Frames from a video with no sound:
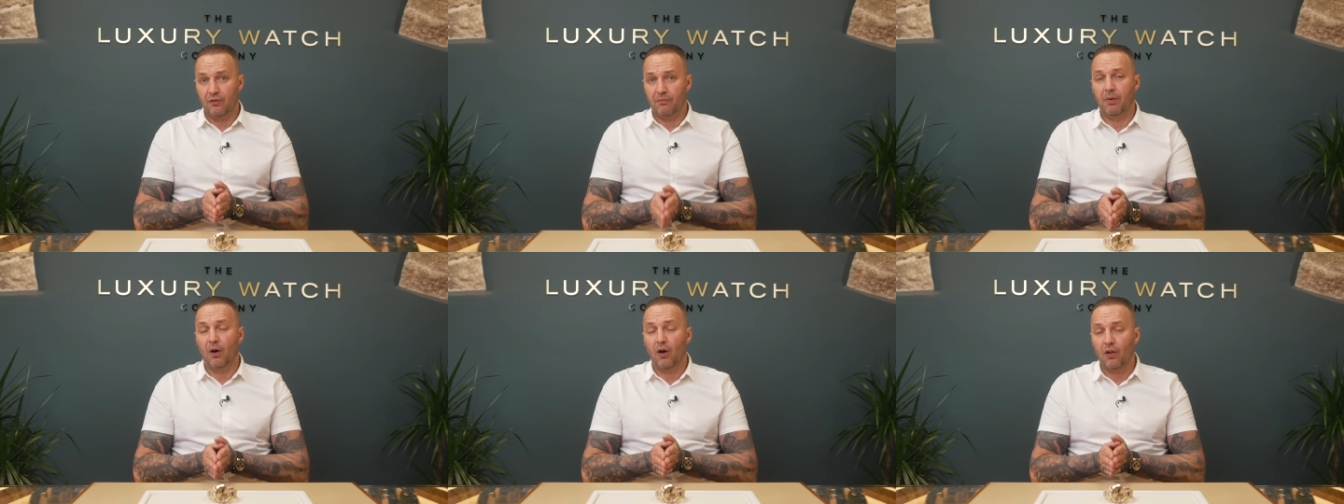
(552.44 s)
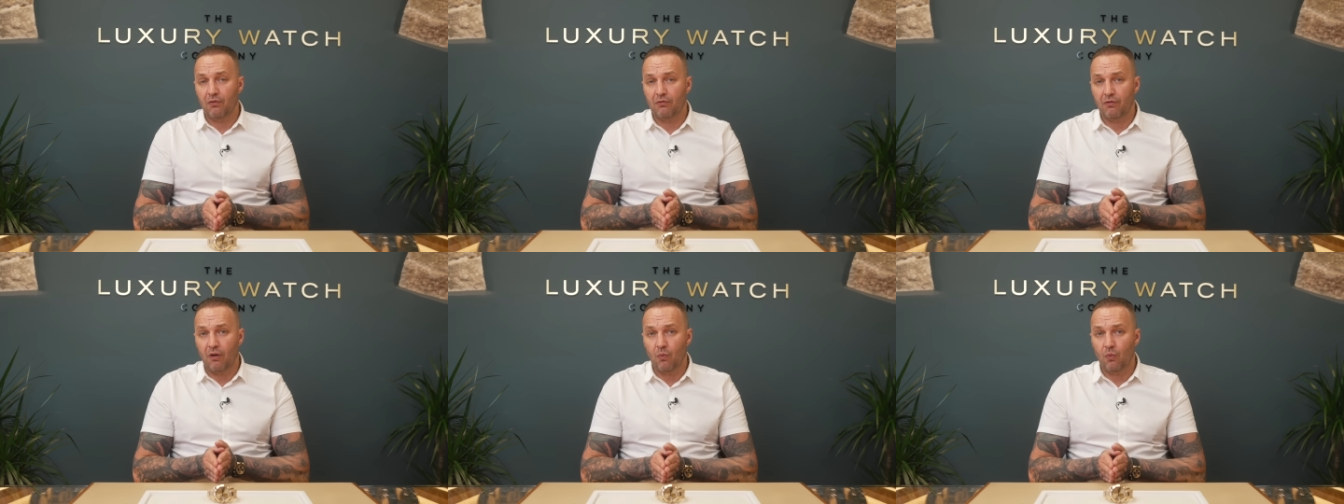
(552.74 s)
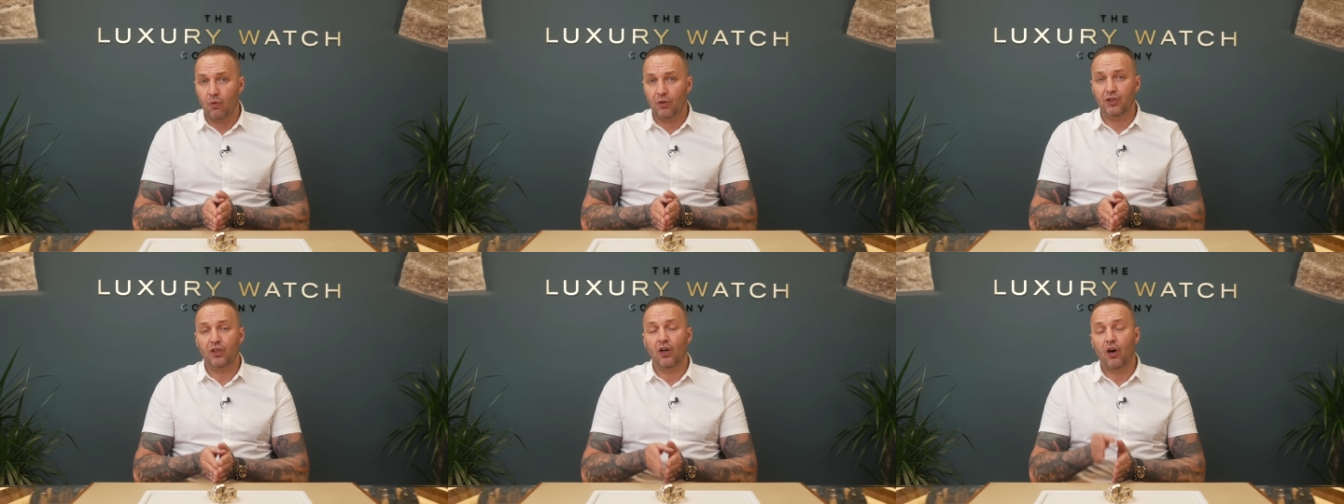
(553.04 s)
you've bought the wrong
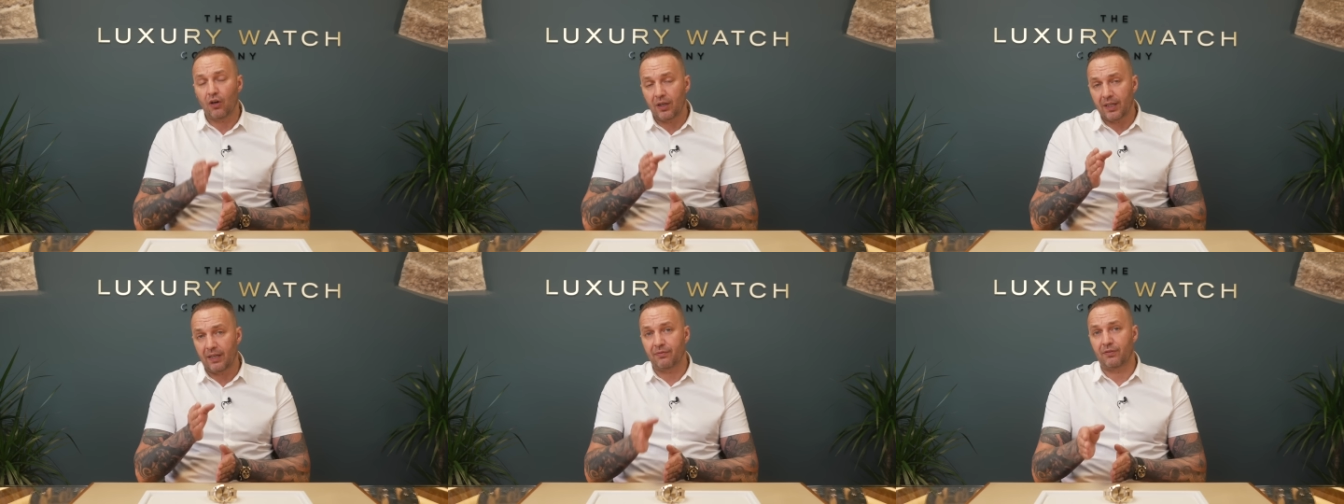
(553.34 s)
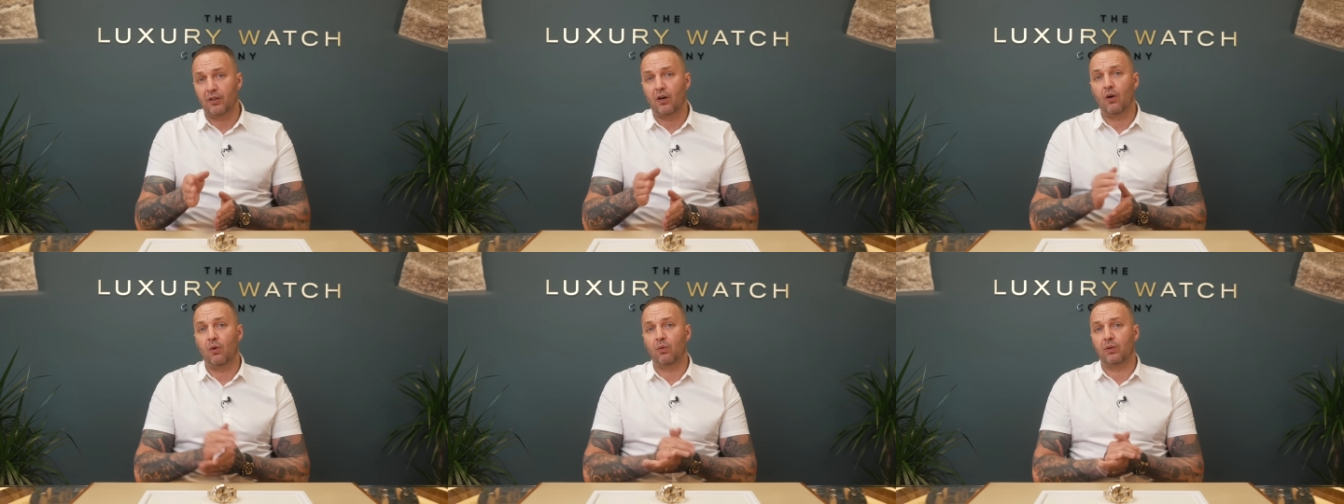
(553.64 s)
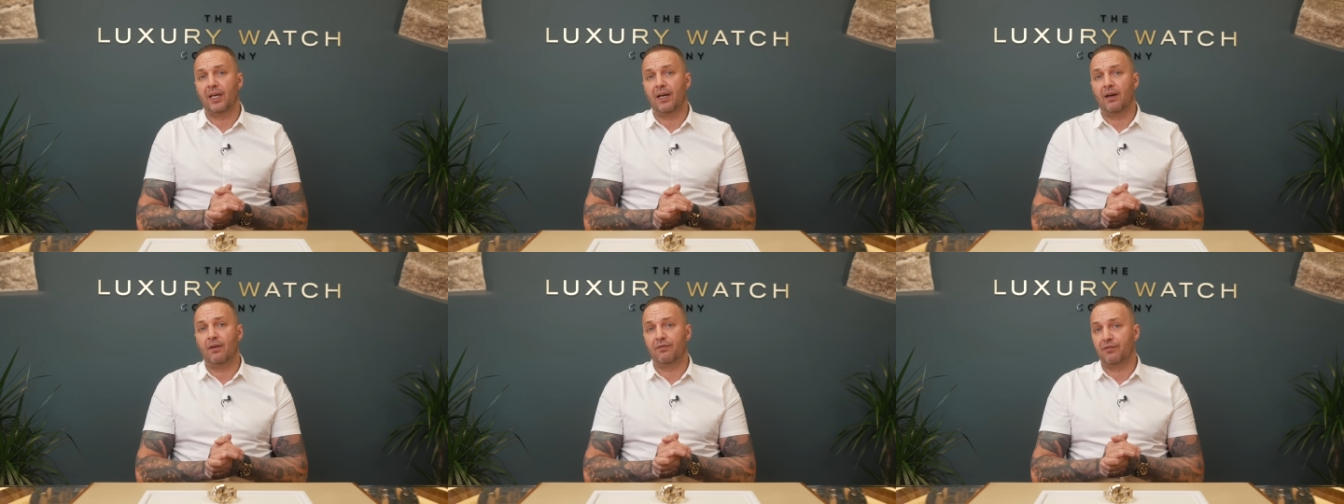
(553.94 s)
one, you're going to have to hold
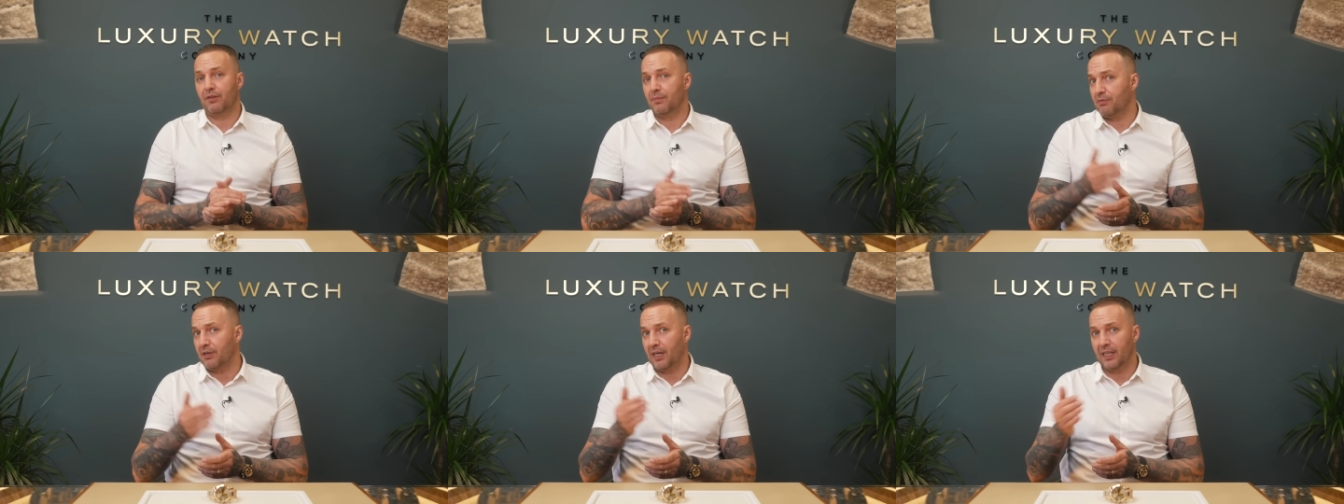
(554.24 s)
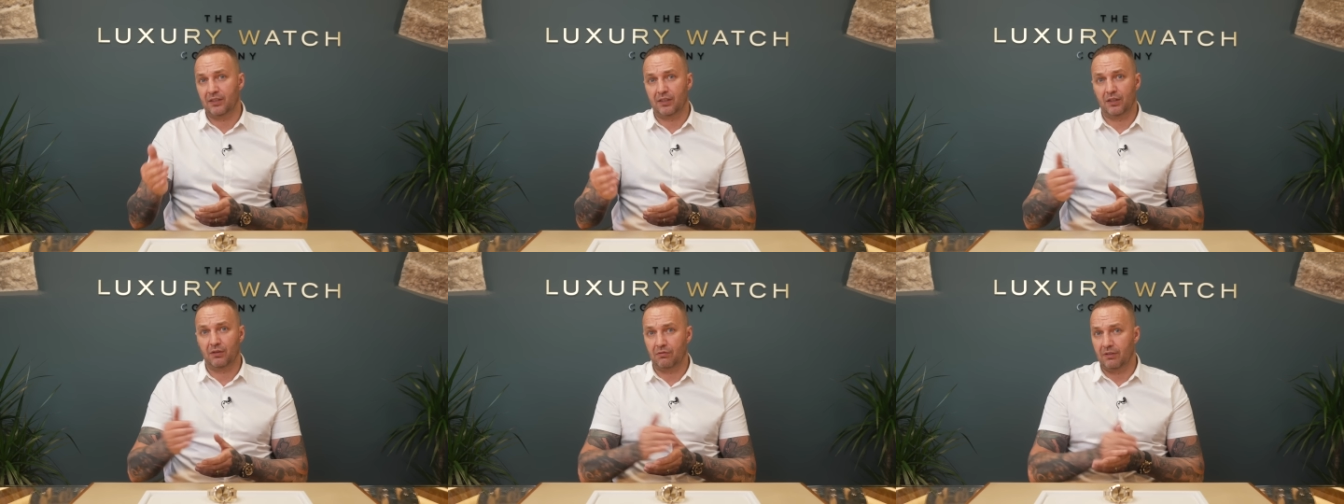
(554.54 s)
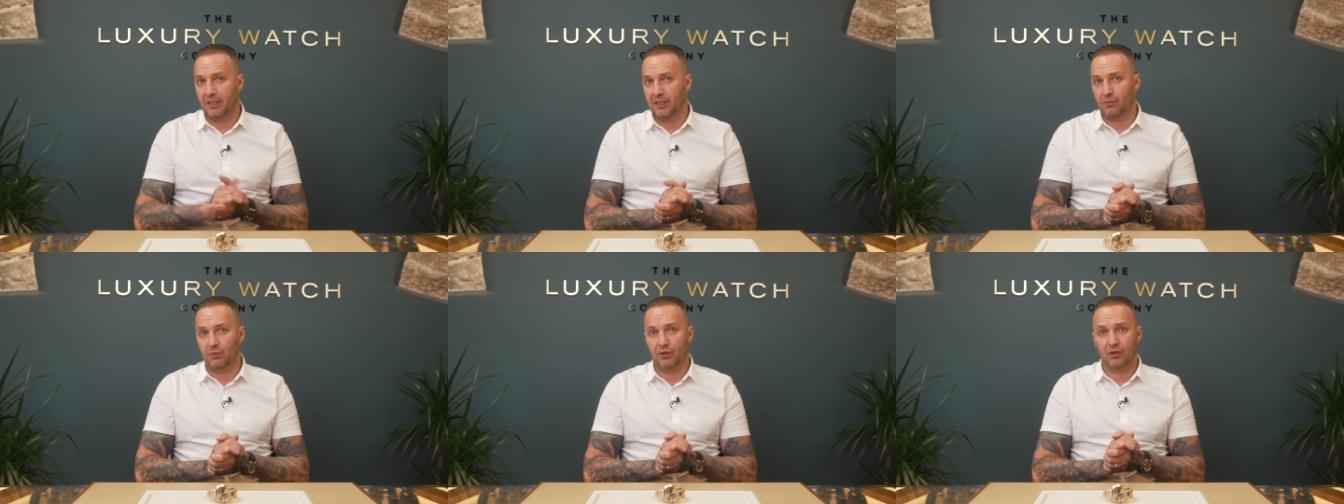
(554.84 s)
out for a price
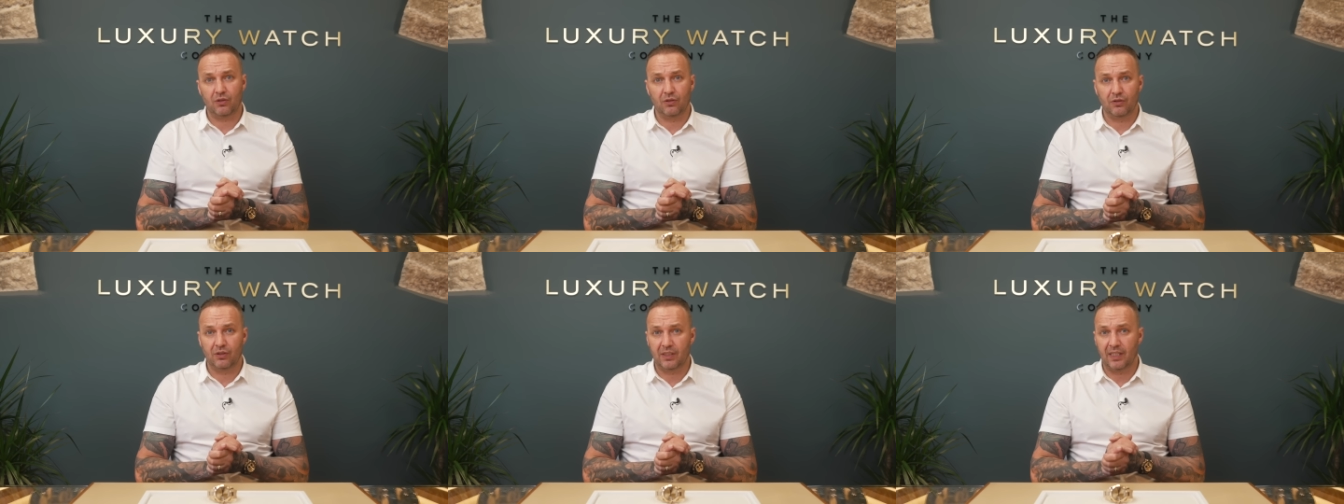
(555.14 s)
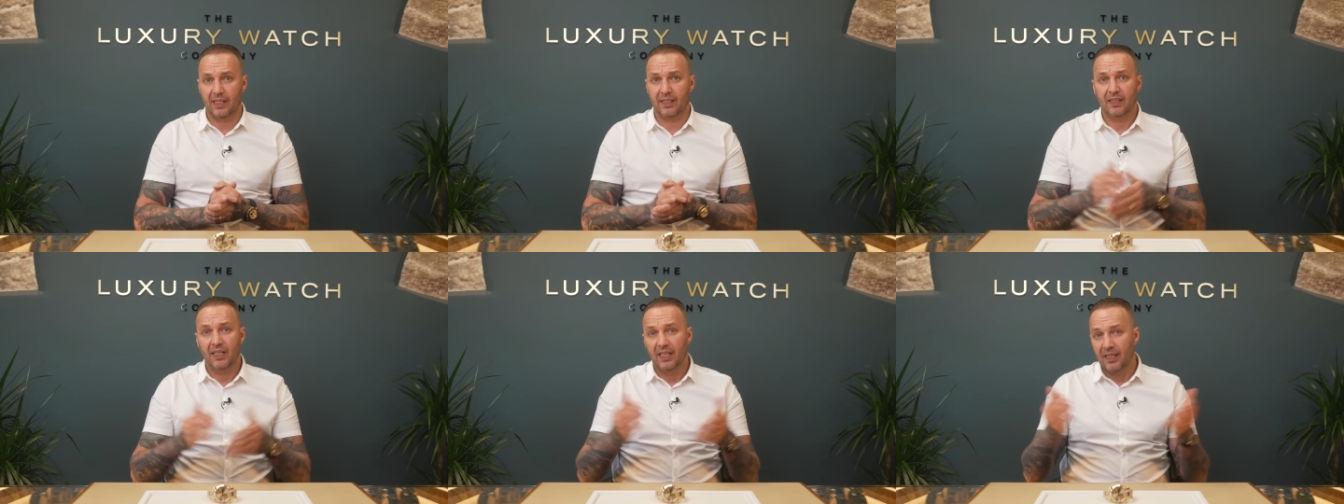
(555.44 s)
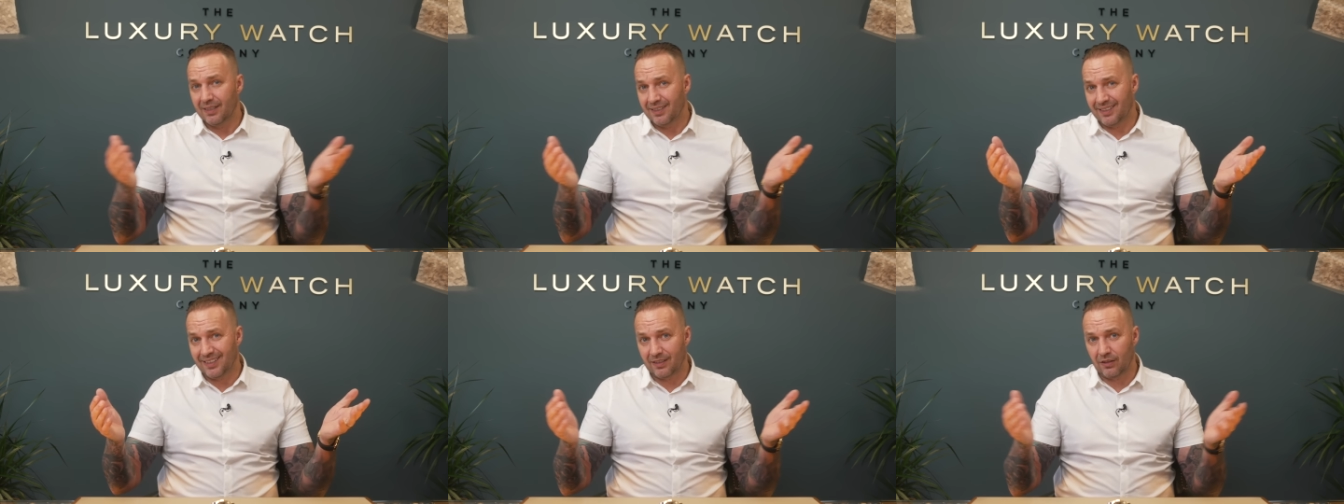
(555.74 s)
increase, which could take
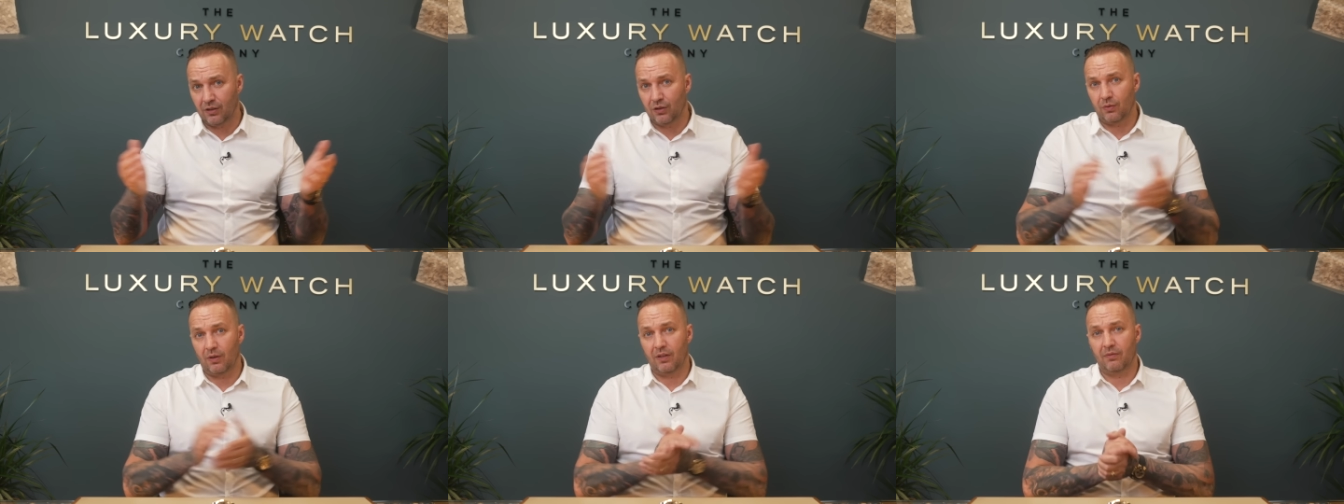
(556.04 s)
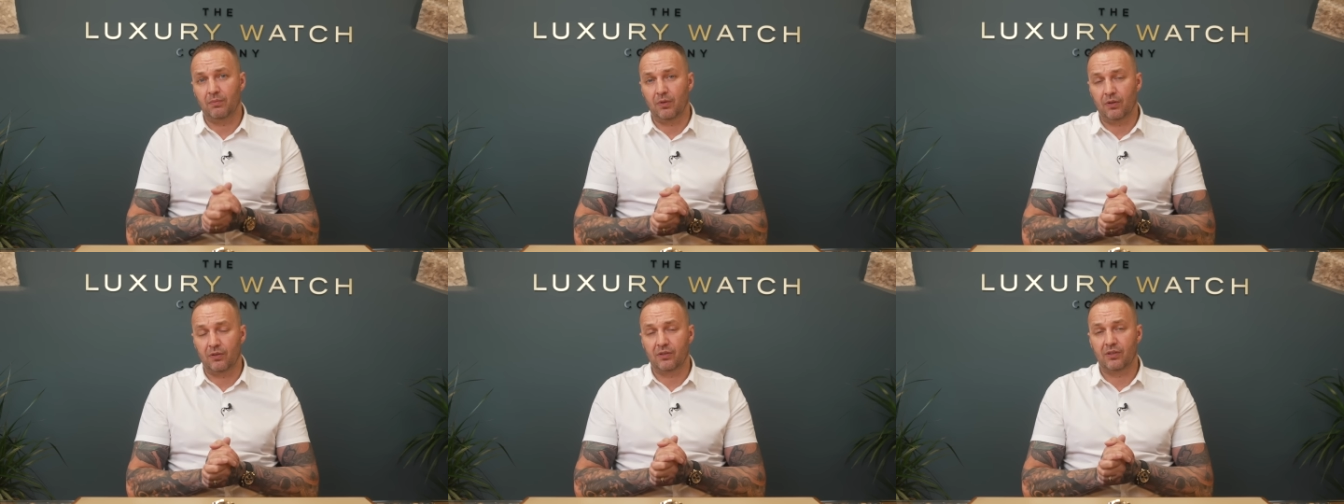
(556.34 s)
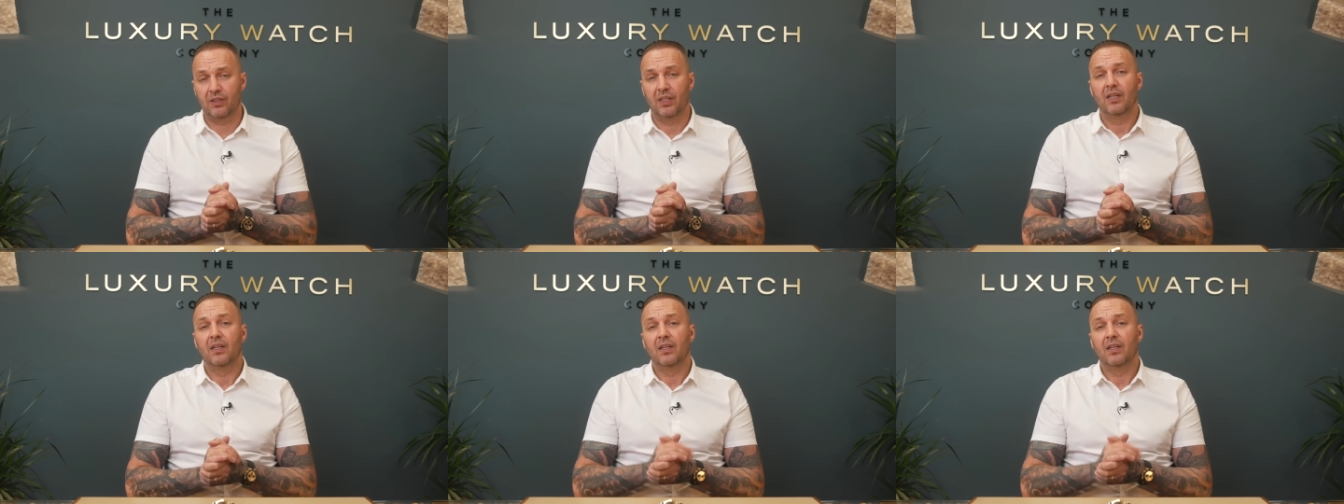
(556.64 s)
six to 12 months.